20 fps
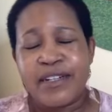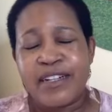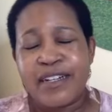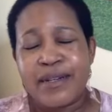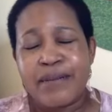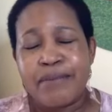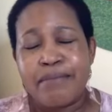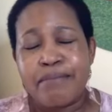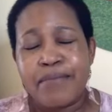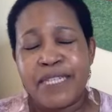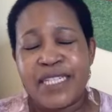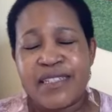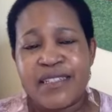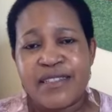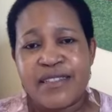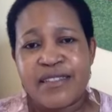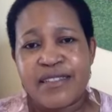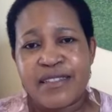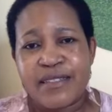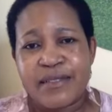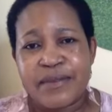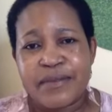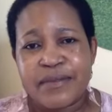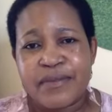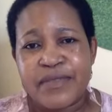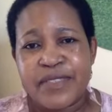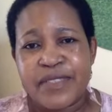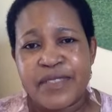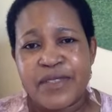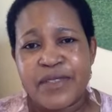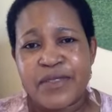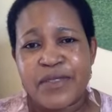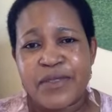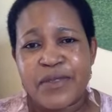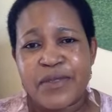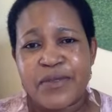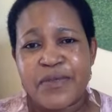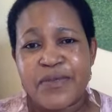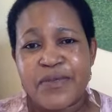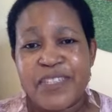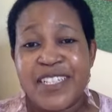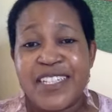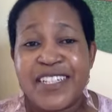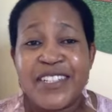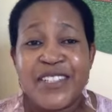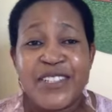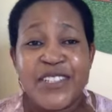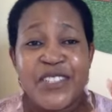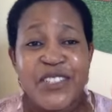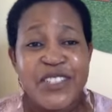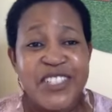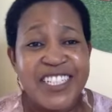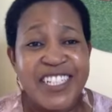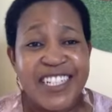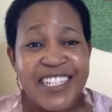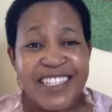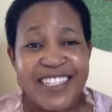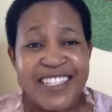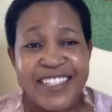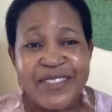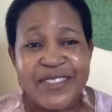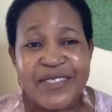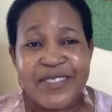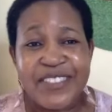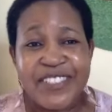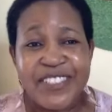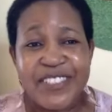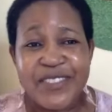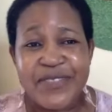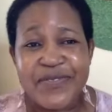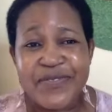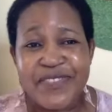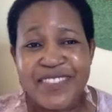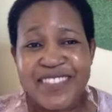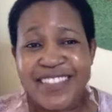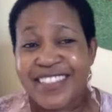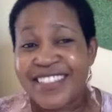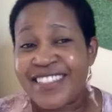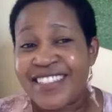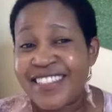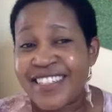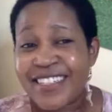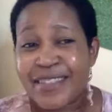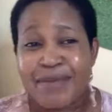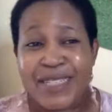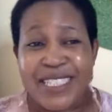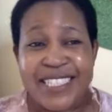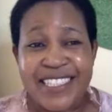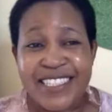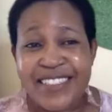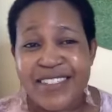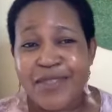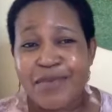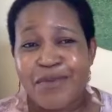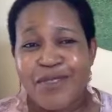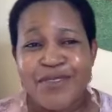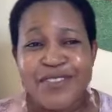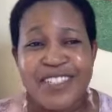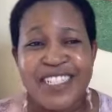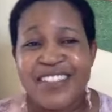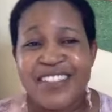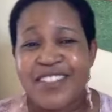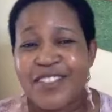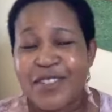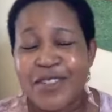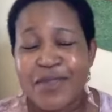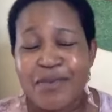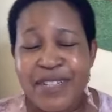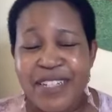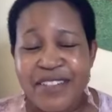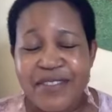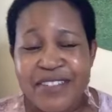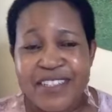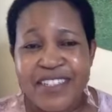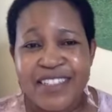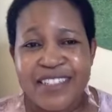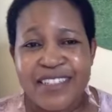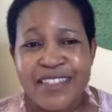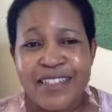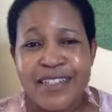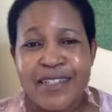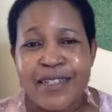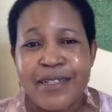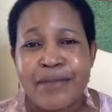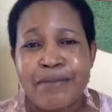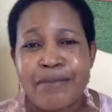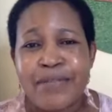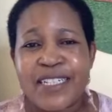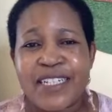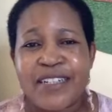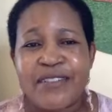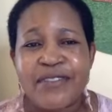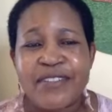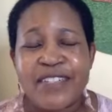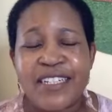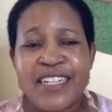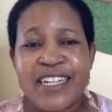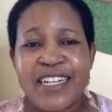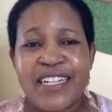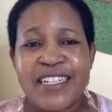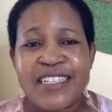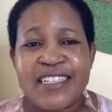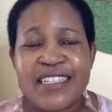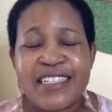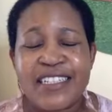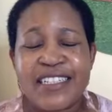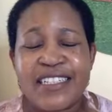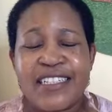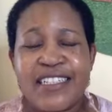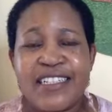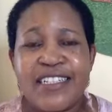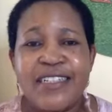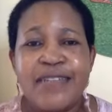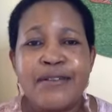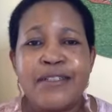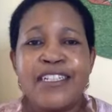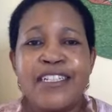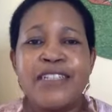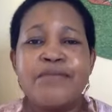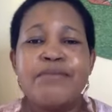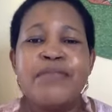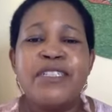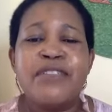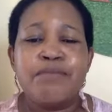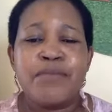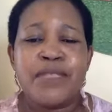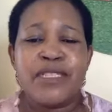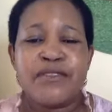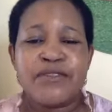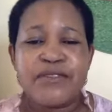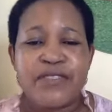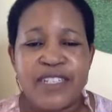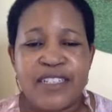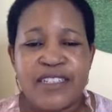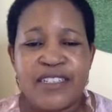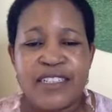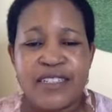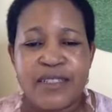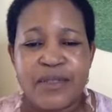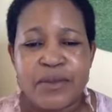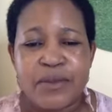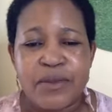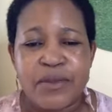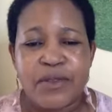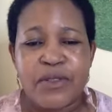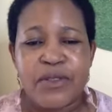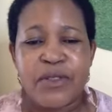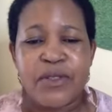amazing. So do check that video. Check my dance move. It's not perfect, but I feel like, let me be vulnerable,